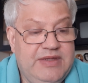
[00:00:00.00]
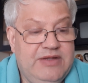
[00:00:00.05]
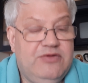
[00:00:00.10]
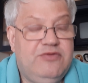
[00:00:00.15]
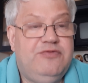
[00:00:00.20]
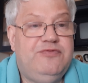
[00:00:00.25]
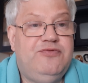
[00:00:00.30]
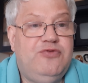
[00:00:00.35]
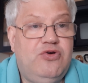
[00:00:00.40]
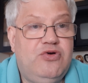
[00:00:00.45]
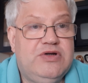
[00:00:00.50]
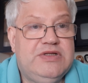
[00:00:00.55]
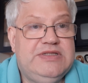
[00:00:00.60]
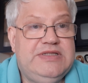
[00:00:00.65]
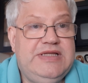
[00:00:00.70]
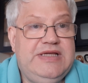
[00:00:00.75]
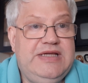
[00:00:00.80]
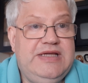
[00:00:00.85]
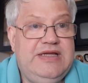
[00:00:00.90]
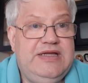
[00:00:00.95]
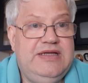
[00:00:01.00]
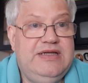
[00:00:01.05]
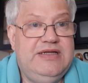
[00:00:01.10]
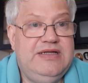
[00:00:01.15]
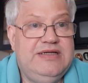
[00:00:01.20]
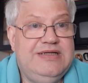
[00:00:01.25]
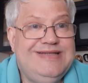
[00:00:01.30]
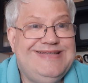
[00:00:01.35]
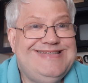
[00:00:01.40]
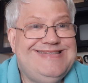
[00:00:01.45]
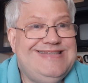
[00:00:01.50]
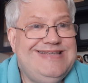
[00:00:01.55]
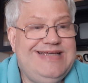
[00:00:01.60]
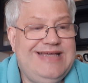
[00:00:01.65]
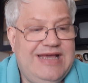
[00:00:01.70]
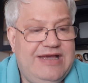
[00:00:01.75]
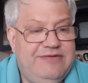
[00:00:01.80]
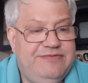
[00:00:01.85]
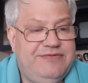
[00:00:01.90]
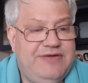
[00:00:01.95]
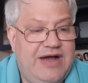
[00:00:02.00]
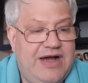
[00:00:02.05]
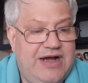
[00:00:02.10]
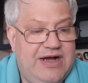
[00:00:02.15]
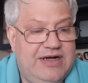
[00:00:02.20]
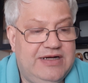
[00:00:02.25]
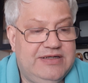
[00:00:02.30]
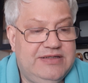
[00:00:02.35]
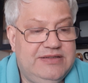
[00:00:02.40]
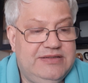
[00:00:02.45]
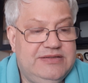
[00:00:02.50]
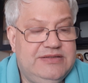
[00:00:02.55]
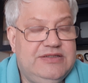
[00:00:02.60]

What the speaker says: 14 CFR,